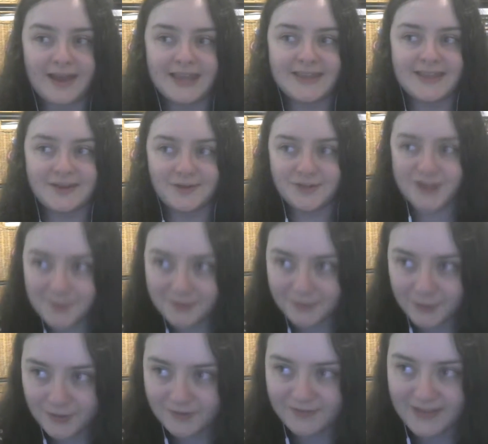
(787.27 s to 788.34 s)
And then on top
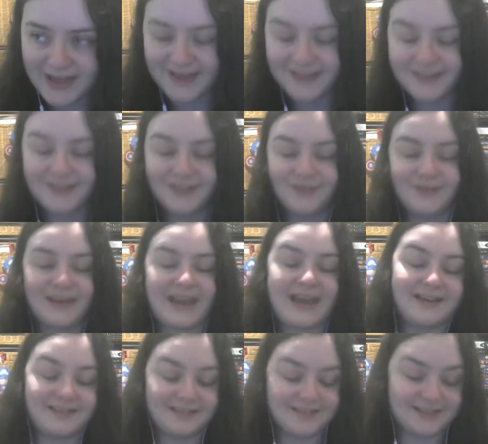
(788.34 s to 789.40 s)
of all of that, you
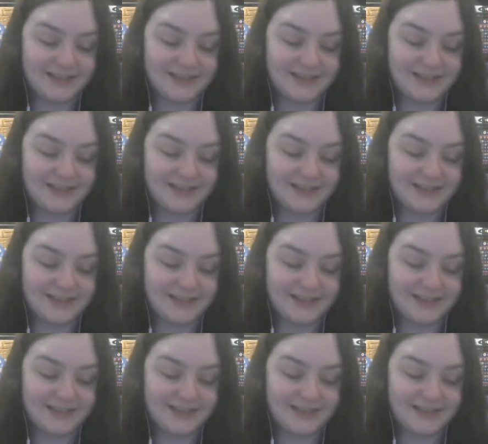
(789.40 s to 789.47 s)
get